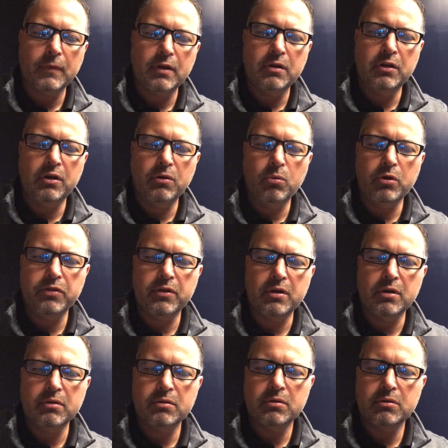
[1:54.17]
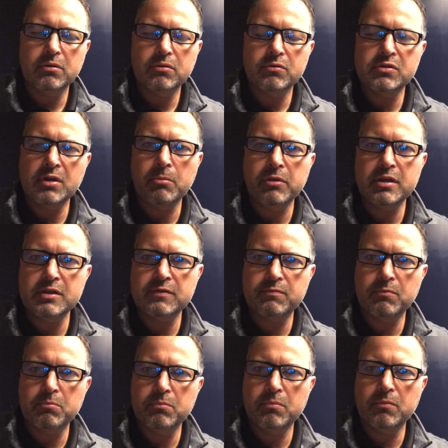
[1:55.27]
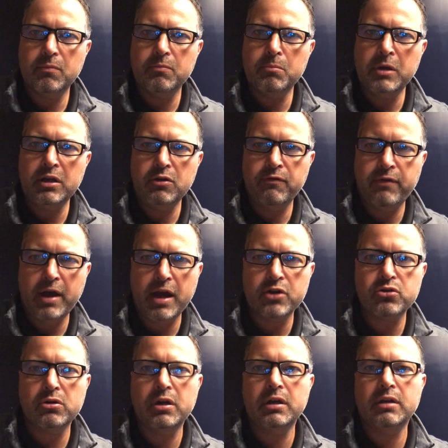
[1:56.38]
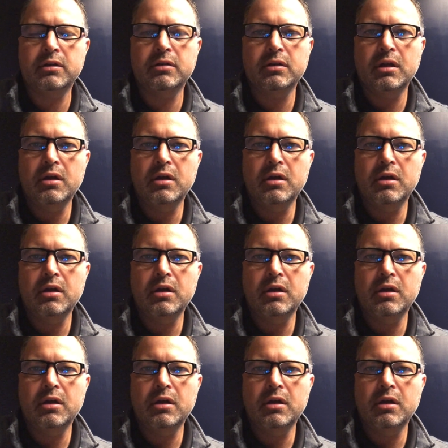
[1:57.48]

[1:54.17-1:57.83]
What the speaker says: you know, with some of these manufacturing and